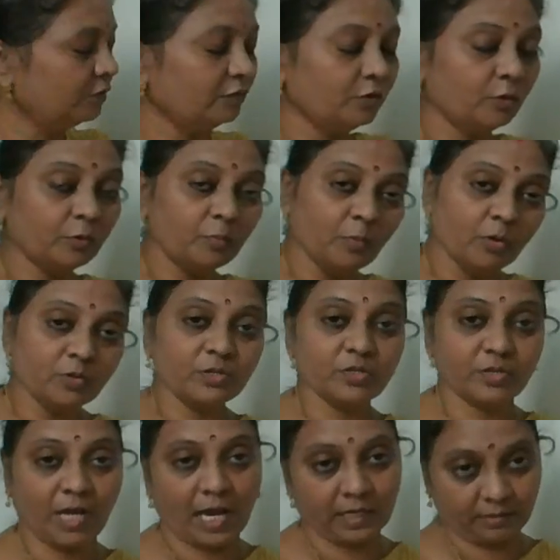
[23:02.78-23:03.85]

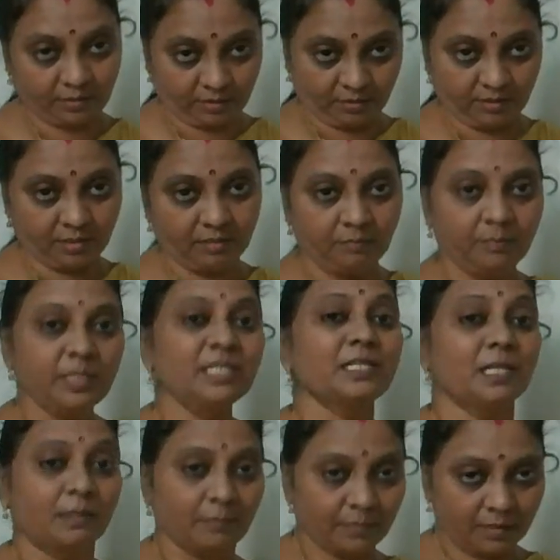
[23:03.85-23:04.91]
foremost actors. Means
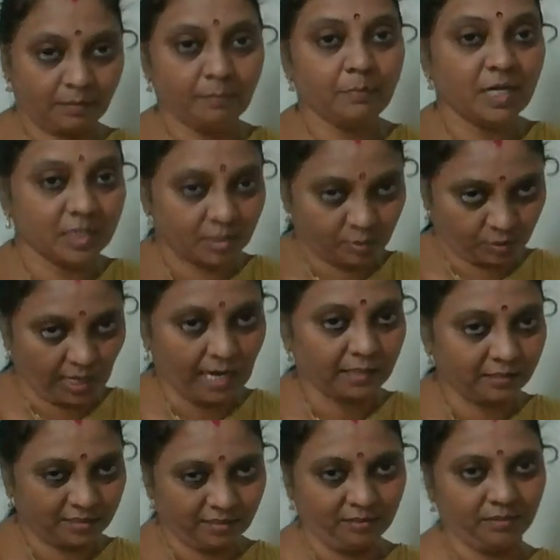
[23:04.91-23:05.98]
the best
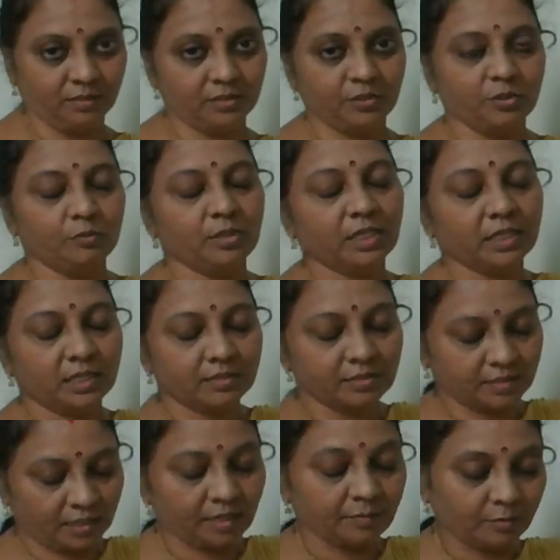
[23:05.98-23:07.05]
actor during his
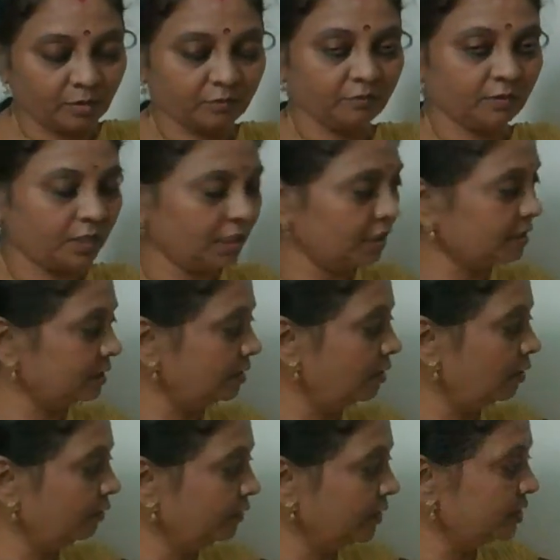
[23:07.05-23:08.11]
time or
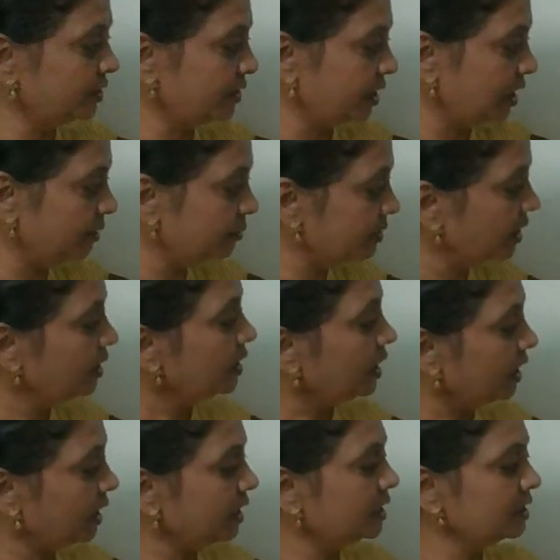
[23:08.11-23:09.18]
of his times.
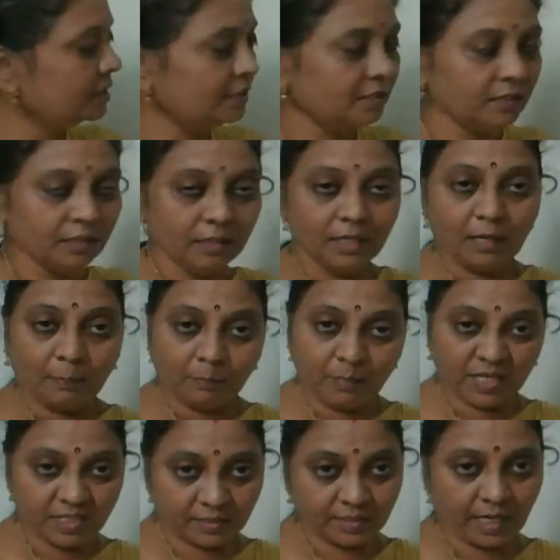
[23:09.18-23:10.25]
He is the
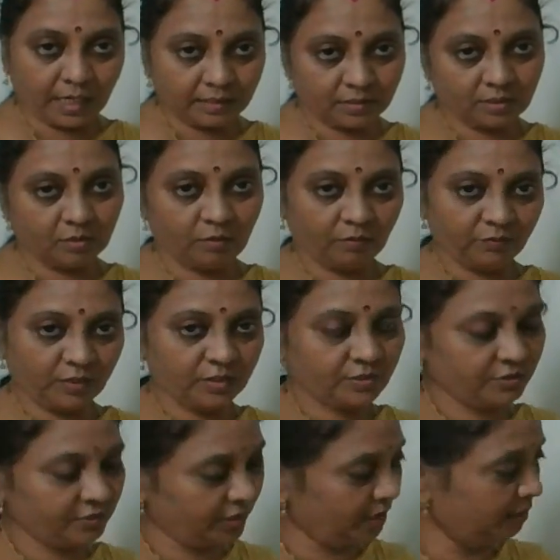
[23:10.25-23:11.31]
best actor of his
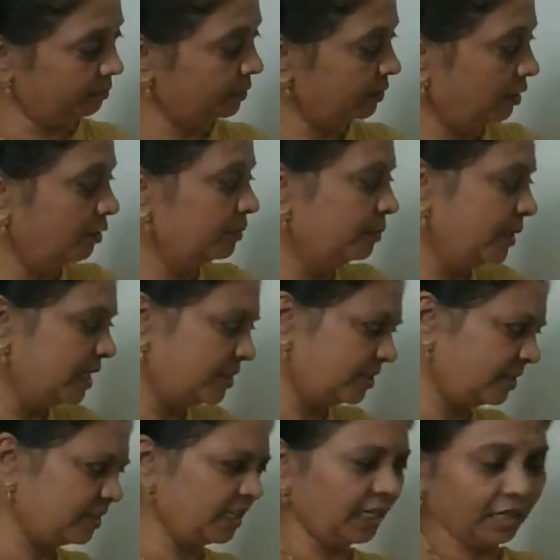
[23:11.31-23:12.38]
times, or best
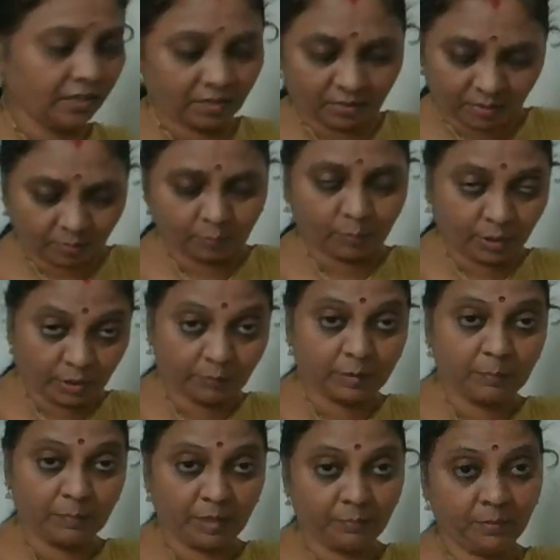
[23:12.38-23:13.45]
singer, or whoever
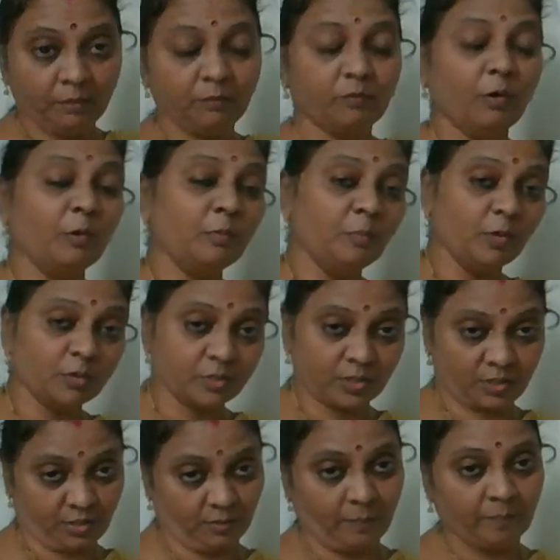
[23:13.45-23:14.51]
may be
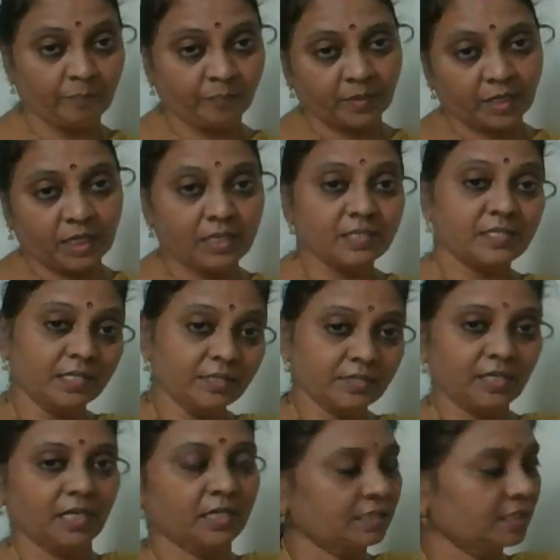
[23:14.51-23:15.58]
foremost. In such
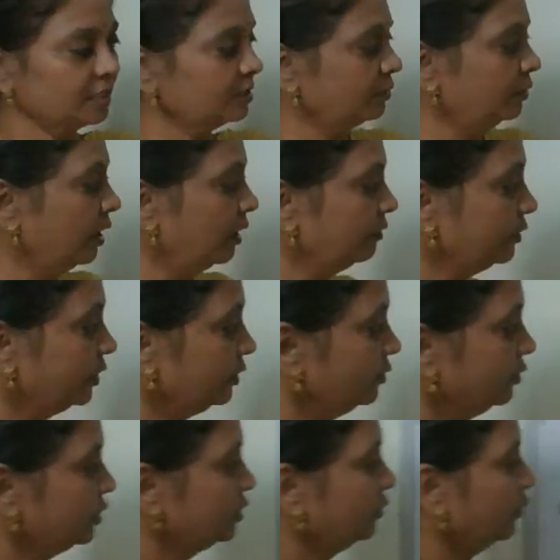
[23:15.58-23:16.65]
cases, you have to
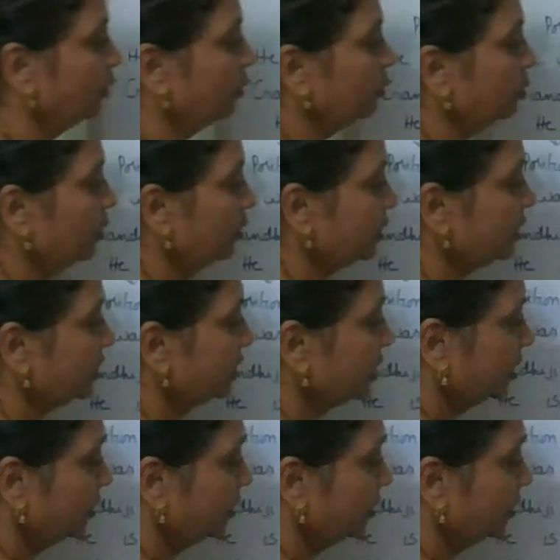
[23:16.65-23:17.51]
use foremost.